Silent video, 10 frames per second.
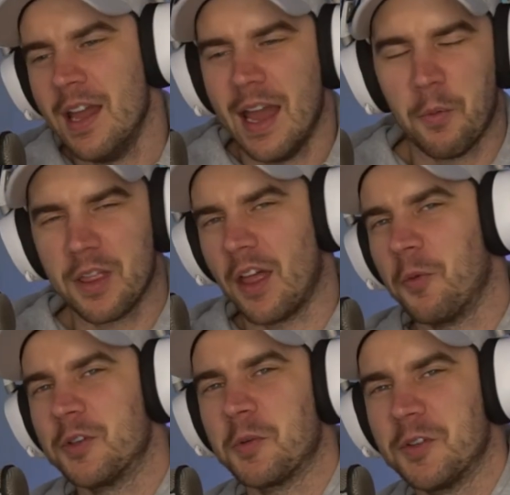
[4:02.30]
And one of the other
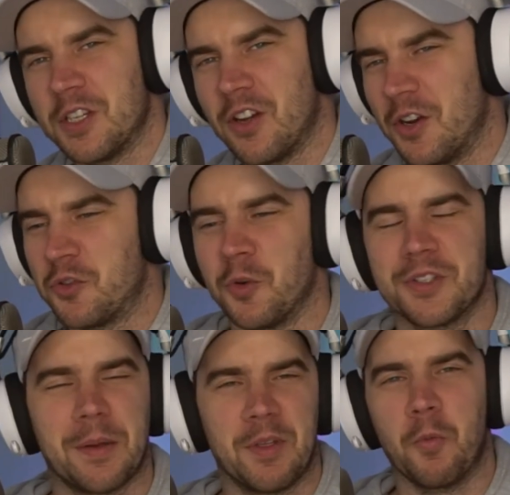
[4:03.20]
ones was you got to draw
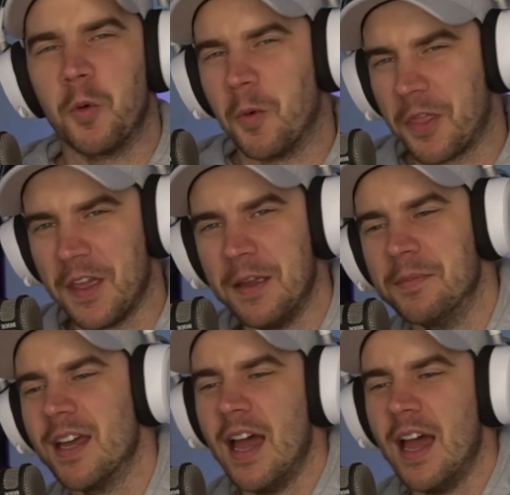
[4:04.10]
something WuWa themed